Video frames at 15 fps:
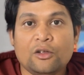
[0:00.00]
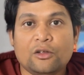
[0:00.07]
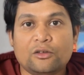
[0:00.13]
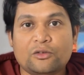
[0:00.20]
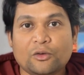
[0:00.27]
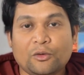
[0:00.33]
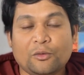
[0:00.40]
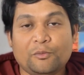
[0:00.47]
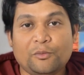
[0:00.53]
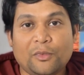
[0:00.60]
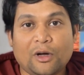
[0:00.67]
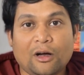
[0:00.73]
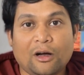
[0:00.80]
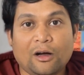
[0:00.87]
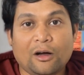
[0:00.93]
So
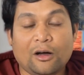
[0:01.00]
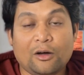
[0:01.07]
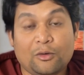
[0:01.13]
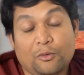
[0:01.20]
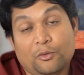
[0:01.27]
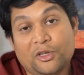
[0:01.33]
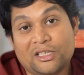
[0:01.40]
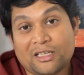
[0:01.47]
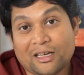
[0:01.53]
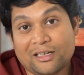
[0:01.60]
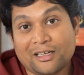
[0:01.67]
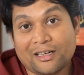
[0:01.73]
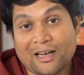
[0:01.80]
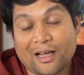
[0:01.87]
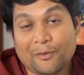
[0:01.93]
we
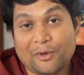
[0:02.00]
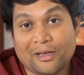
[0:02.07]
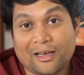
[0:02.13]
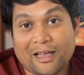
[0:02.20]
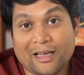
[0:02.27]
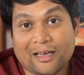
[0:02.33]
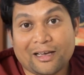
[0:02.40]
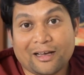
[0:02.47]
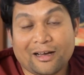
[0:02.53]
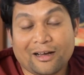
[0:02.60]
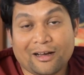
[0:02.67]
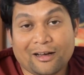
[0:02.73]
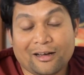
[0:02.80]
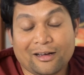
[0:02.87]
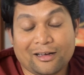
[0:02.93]
started having like
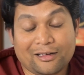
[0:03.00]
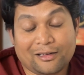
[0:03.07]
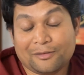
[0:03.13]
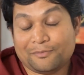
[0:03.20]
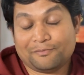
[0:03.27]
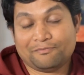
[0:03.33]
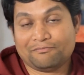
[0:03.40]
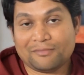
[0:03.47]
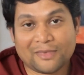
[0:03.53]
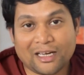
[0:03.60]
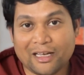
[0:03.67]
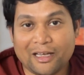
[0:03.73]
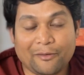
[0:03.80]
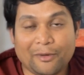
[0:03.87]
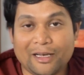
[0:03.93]
a
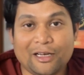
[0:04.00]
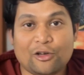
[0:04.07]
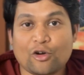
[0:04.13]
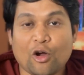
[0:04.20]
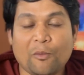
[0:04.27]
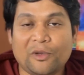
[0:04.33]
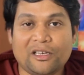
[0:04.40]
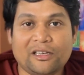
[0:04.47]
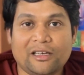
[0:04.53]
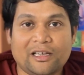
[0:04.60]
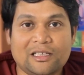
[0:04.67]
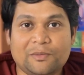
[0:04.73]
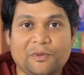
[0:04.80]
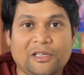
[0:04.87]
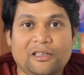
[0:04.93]
very traumatic
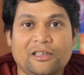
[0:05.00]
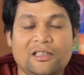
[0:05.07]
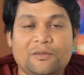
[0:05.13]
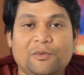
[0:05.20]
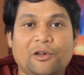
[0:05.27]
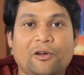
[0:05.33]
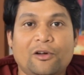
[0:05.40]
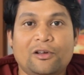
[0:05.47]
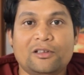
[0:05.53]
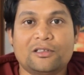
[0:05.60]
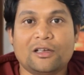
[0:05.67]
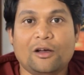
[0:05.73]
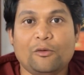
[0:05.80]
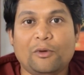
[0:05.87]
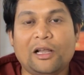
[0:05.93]
experience because
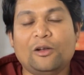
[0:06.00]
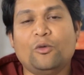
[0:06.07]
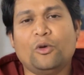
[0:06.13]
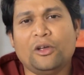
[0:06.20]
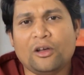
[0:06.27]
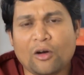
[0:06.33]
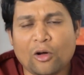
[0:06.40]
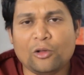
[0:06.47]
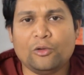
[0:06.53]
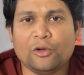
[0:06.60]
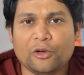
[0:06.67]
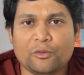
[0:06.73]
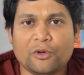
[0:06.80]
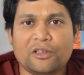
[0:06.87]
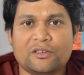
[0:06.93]
while going, although
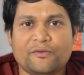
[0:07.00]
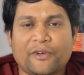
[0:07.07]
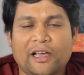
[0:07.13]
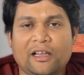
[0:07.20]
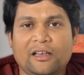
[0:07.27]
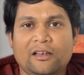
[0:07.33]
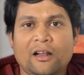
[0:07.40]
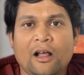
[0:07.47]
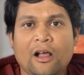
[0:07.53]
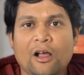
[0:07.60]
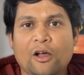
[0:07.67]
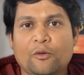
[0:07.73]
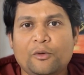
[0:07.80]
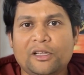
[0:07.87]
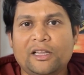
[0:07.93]
it was fine
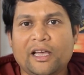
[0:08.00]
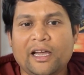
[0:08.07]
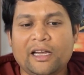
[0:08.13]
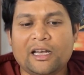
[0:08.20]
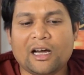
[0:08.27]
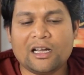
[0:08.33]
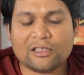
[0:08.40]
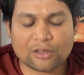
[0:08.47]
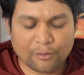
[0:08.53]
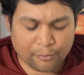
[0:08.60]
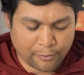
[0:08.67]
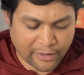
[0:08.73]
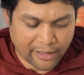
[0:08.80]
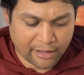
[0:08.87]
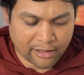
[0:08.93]
with 8 hours
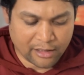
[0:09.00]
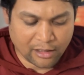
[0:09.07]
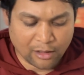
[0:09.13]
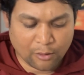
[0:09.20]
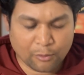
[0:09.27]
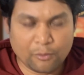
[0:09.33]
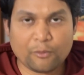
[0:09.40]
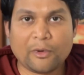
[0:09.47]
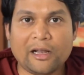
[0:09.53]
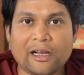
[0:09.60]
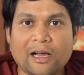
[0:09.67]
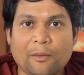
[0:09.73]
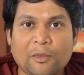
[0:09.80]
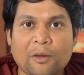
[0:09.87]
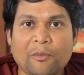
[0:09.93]
of wait, while
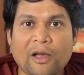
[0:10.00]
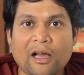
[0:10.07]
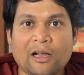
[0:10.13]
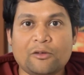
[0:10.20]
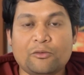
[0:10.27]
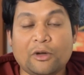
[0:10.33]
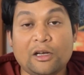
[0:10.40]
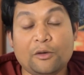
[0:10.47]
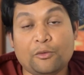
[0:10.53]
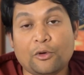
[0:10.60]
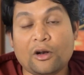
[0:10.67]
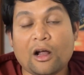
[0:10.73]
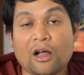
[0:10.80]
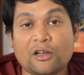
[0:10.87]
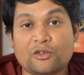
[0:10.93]
coming back
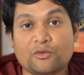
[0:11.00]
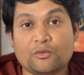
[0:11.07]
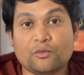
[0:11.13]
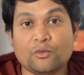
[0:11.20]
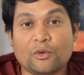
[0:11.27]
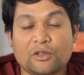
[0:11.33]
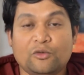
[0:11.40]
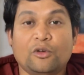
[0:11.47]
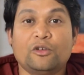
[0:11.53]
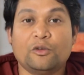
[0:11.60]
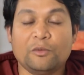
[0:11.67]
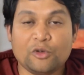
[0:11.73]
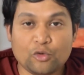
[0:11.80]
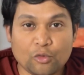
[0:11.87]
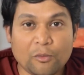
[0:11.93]
24 hours was going to
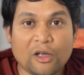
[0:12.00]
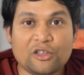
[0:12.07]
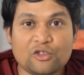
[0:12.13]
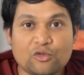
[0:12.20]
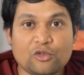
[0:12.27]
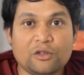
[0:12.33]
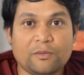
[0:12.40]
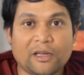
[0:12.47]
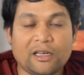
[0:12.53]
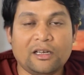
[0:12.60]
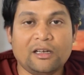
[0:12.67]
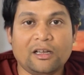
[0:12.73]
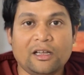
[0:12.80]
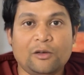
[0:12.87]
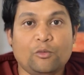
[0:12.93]
be too much to
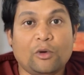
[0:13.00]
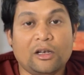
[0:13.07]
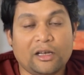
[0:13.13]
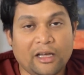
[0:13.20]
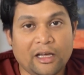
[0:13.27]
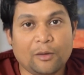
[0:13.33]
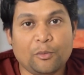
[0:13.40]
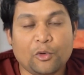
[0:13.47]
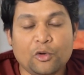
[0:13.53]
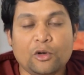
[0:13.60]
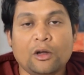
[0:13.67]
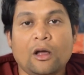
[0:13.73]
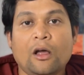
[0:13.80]
spend in one airport.